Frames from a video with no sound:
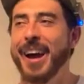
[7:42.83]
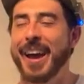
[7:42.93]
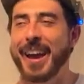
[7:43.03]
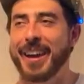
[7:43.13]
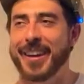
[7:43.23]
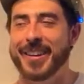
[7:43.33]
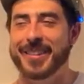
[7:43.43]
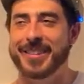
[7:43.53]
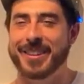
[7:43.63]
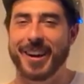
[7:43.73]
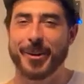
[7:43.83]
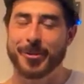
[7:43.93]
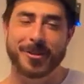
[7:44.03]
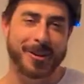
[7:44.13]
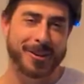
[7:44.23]
And I was
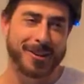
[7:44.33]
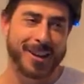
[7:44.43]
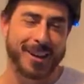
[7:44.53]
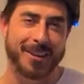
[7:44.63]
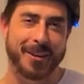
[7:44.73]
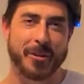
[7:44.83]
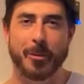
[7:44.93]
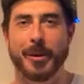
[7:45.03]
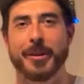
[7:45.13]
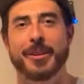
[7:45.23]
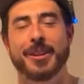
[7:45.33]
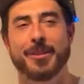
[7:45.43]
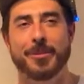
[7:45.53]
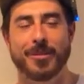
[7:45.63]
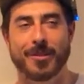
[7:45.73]
talking to Danny later about it, and he
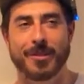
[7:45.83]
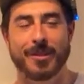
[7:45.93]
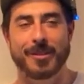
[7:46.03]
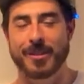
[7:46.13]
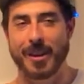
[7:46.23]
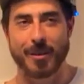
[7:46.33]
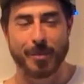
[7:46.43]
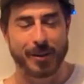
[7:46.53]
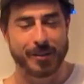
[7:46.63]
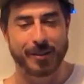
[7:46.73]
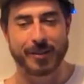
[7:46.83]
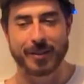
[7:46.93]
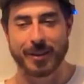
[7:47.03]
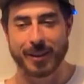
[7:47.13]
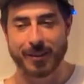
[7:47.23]
was saying basically like